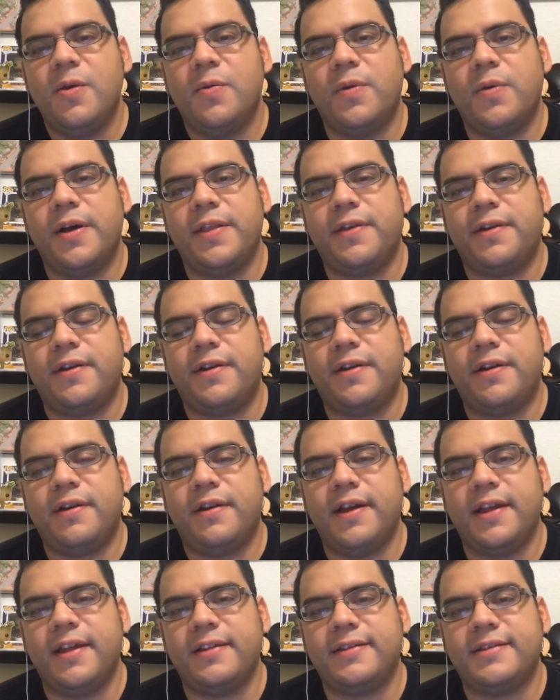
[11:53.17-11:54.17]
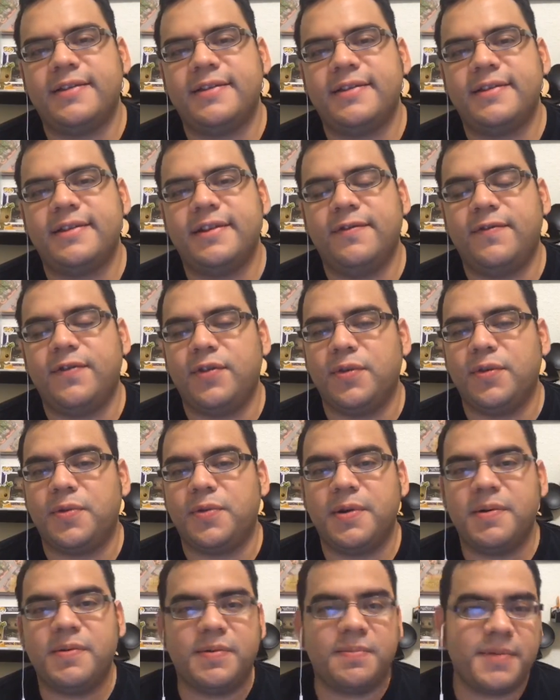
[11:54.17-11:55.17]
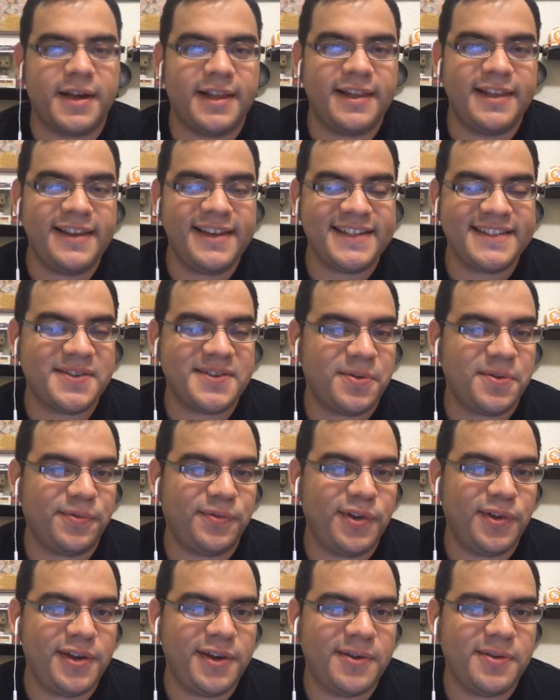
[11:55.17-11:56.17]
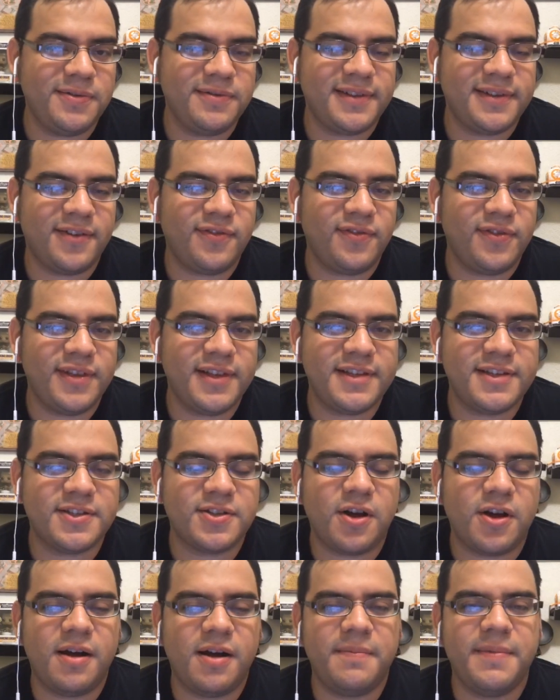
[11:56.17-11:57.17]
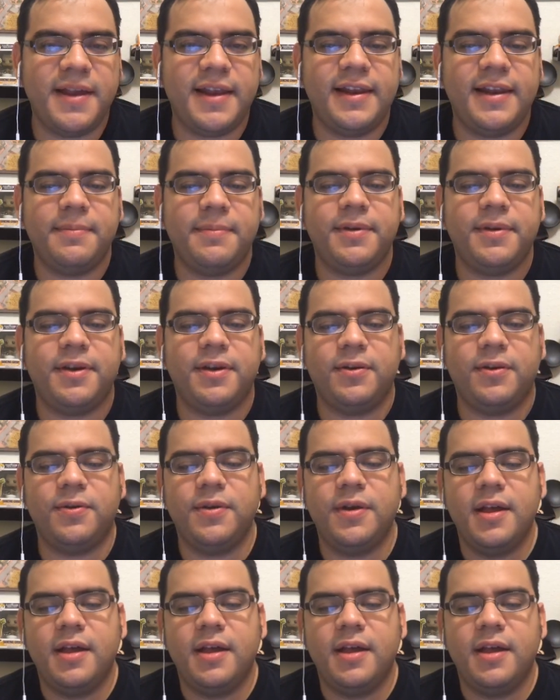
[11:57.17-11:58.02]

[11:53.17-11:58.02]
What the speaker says: Whether it's if you agree with my list or if you don't, definitely just comment and let me know.